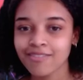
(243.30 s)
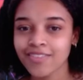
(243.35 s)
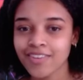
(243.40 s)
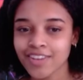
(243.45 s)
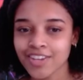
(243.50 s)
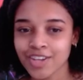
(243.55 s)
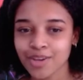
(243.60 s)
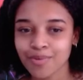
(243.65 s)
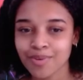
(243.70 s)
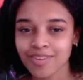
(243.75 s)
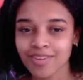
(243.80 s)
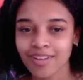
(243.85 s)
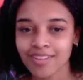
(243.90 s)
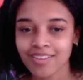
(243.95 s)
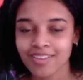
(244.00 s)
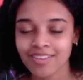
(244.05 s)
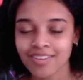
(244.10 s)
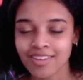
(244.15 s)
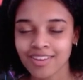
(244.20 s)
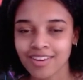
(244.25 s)
VJ was on the
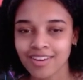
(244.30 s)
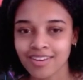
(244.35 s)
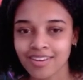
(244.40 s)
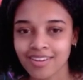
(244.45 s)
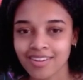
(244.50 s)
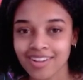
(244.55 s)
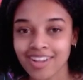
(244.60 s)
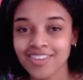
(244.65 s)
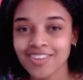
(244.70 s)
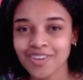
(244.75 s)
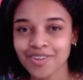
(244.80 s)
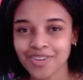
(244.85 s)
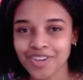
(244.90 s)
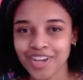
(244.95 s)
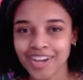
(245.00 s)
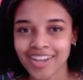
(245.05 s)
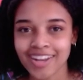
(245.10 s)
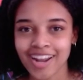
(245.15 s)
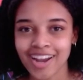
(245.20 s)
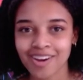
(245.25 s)
scene. Let's go check
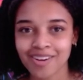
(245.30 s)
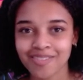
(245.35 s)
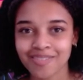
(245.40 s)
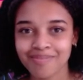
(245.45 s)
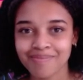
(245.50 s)
it out.